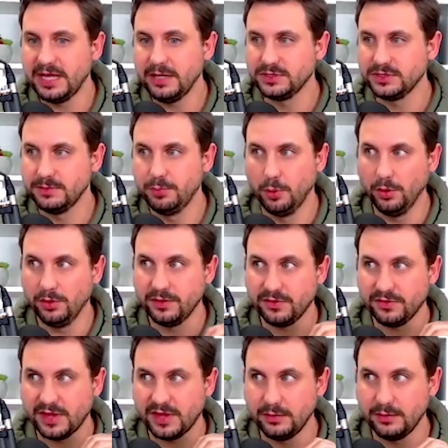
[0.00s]
it was important
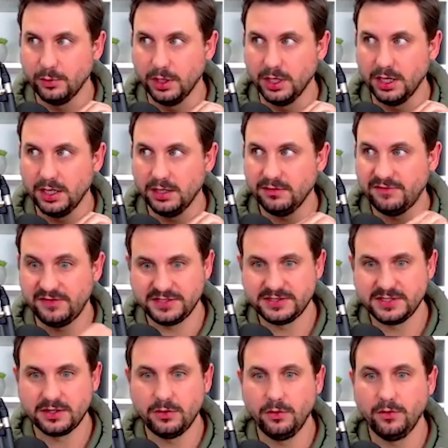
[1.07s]
that they were
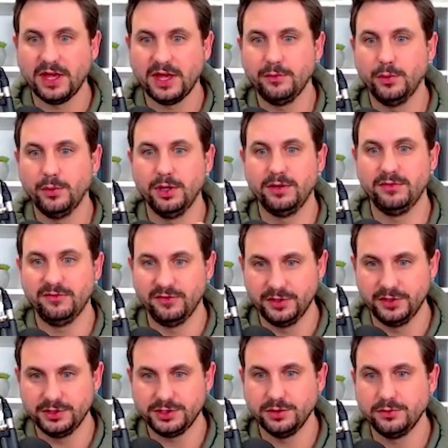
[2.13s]
physical, they weren't
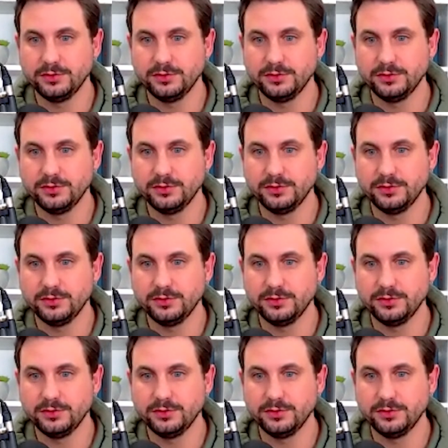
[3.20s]
virtual.